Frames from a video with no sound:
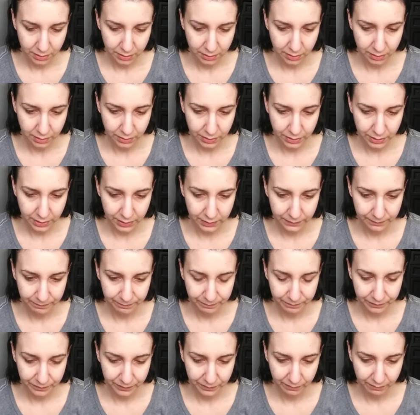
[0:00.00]
Hold on.
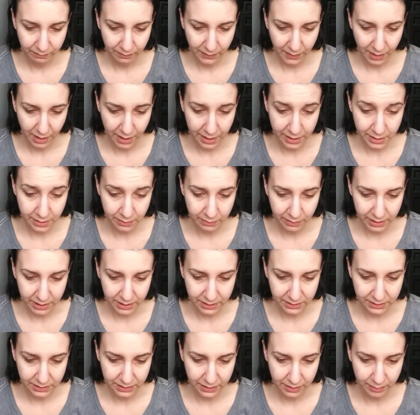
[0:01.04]
I know I
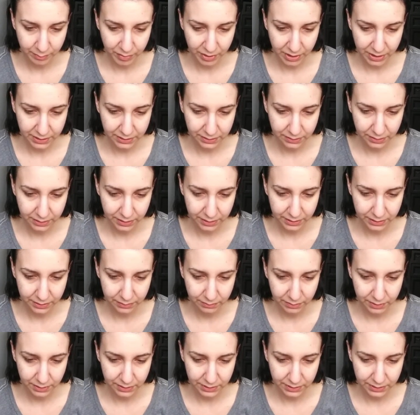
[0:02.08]
can see the price on this one.